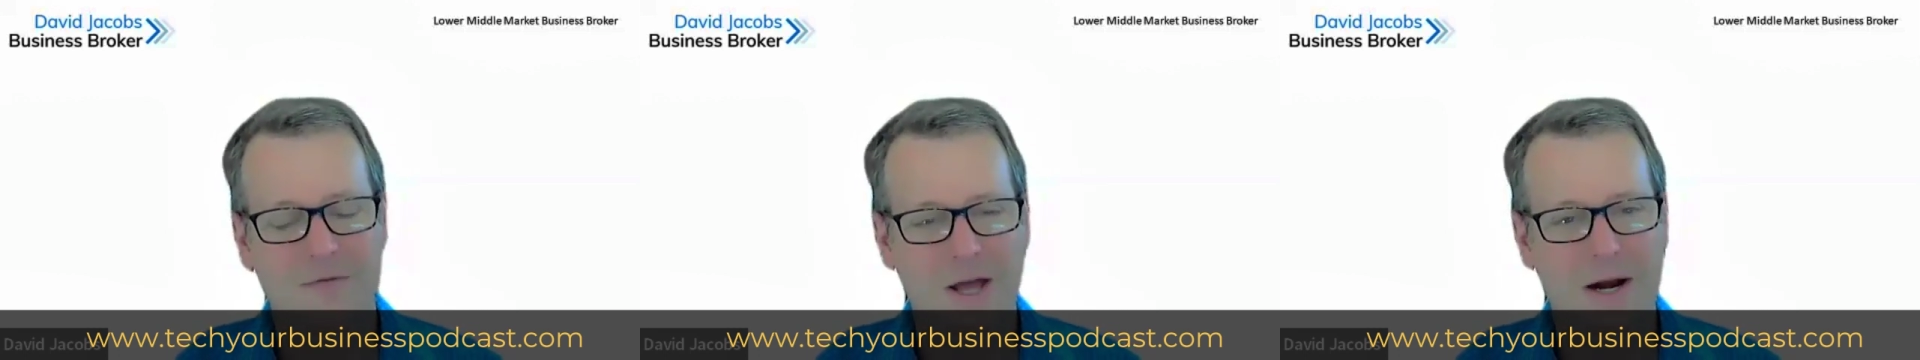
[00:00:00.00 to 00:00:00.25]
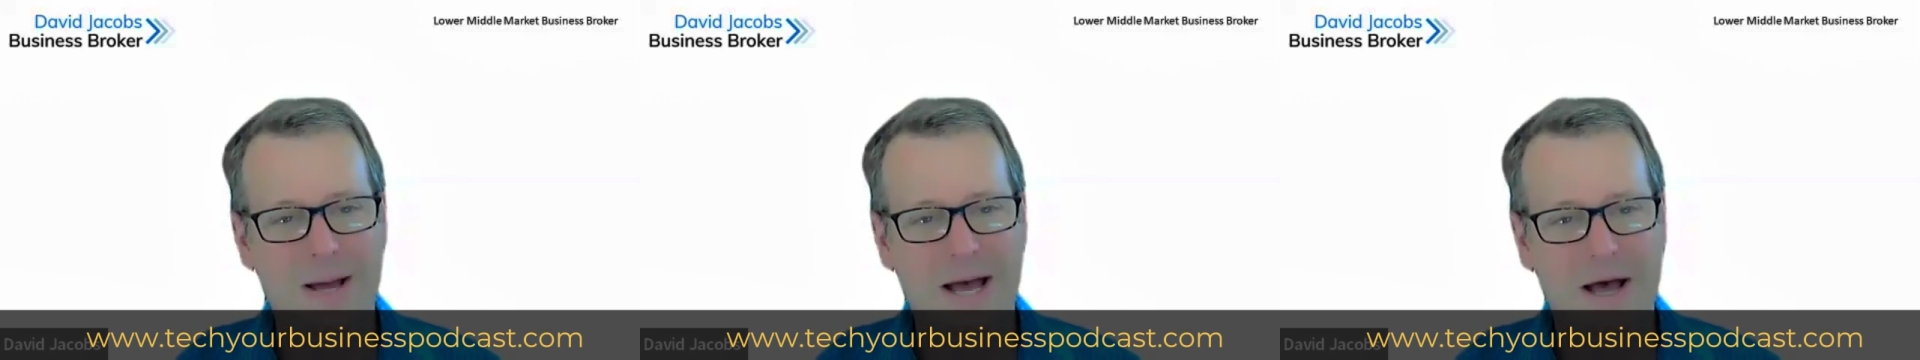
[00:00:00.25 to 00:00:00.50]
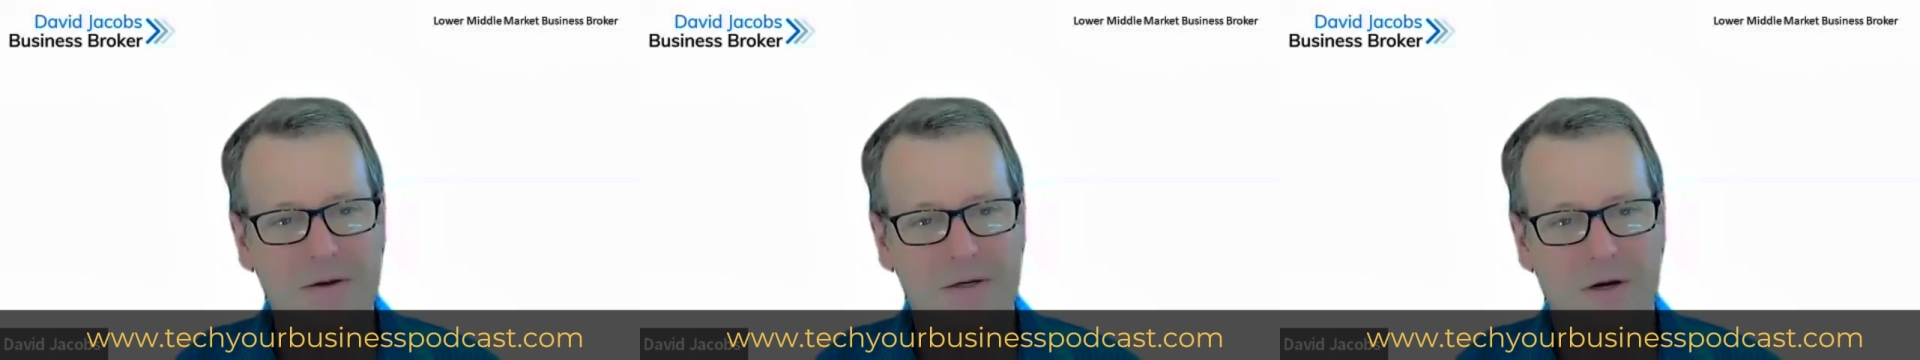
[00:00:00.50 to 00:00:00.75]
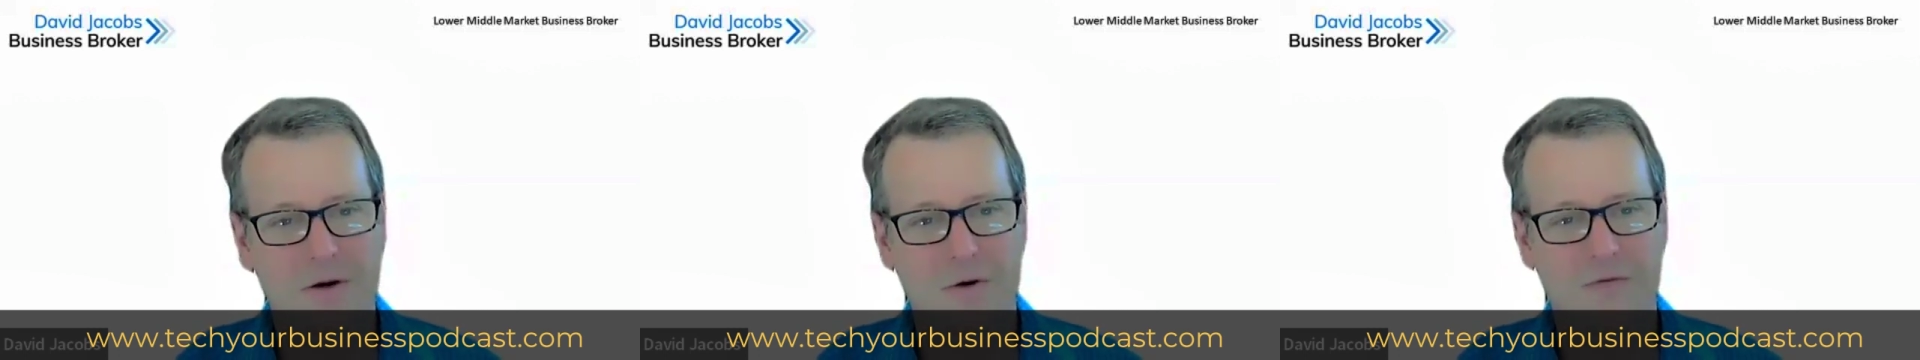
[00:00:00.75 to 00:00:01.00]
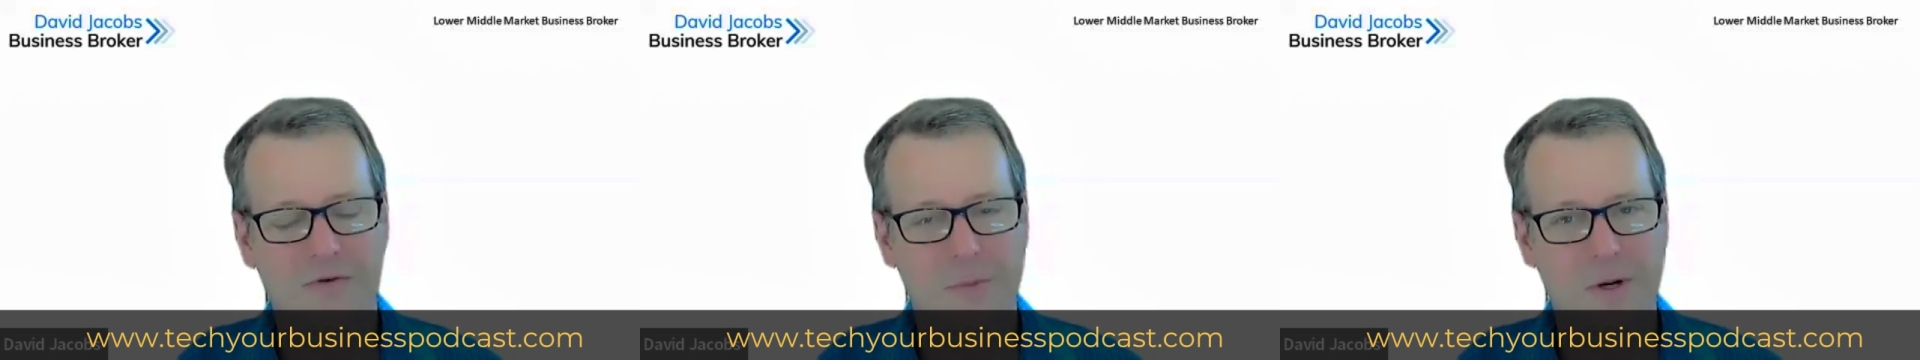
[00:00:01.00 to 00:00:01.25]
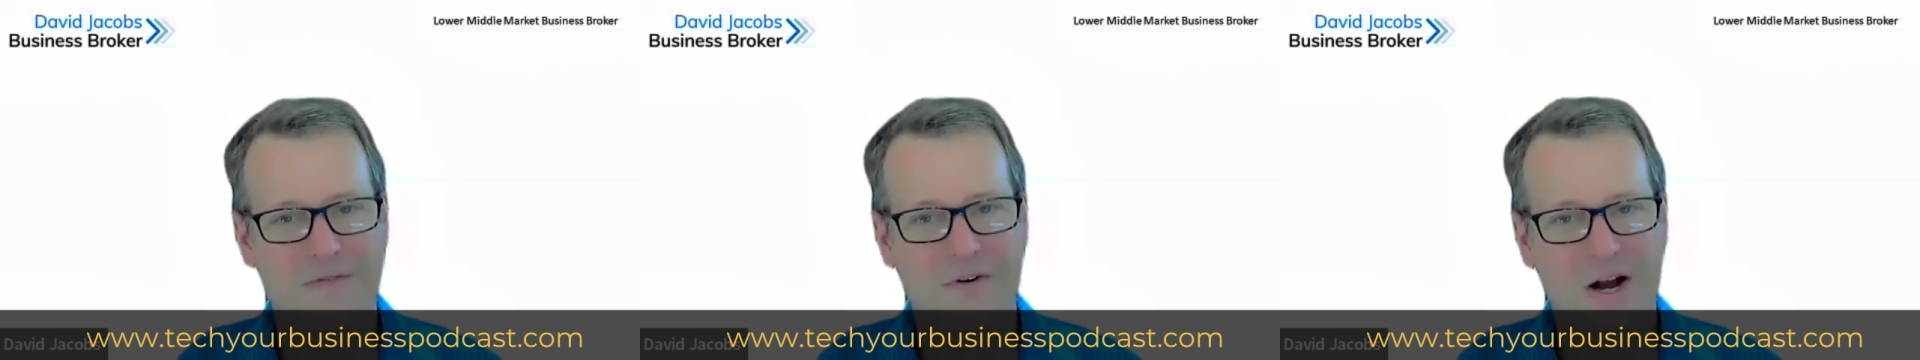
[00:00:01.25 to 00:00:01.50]
read about and heard from
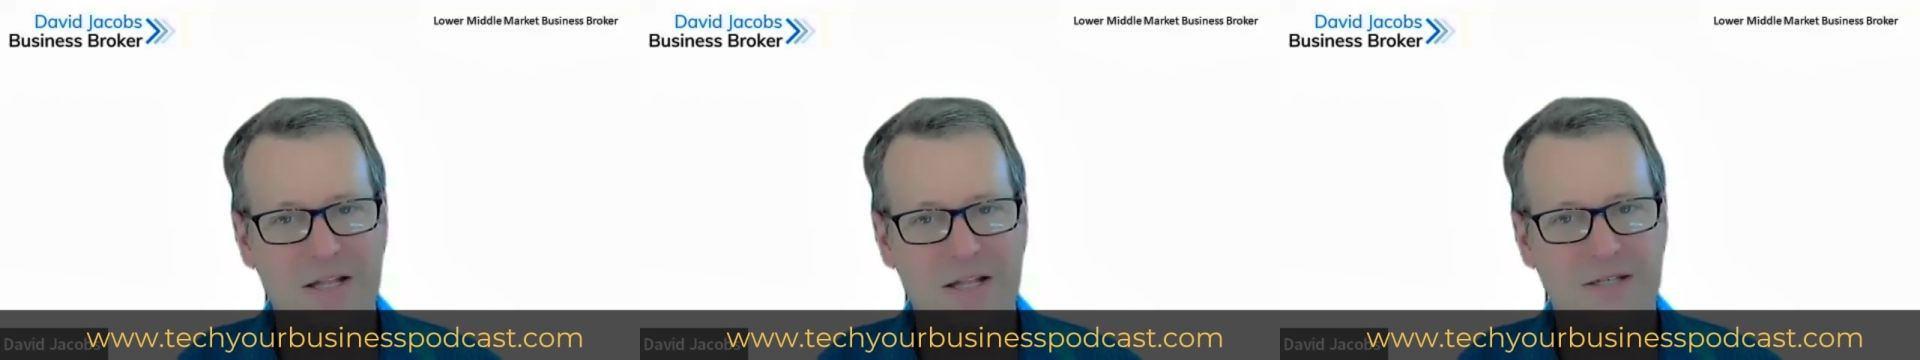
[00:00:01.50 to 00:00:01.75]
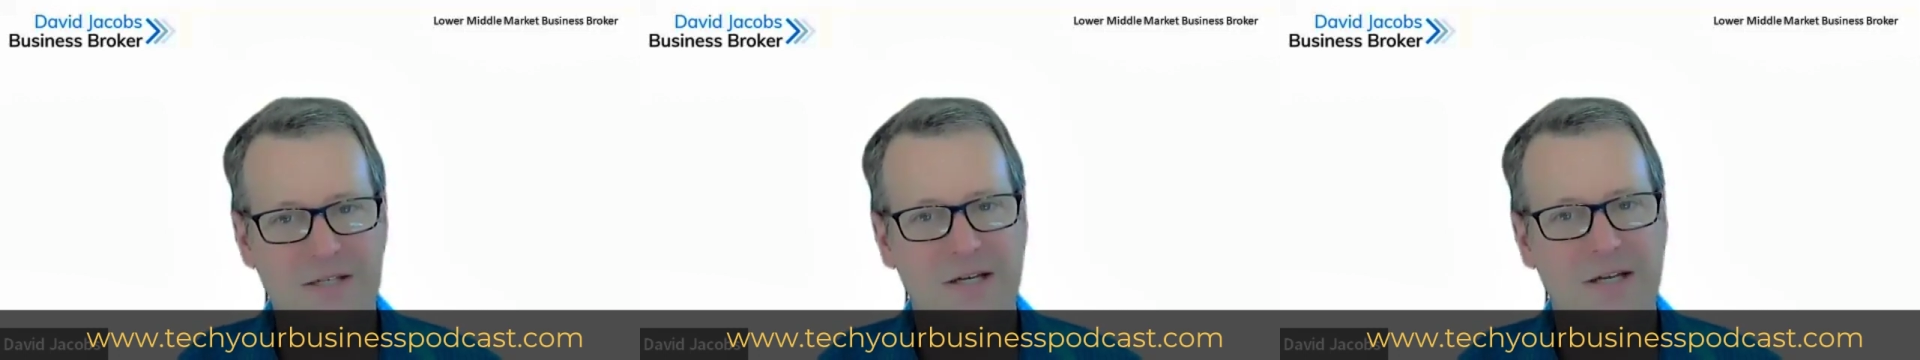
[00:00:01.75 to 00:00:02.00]
your friends.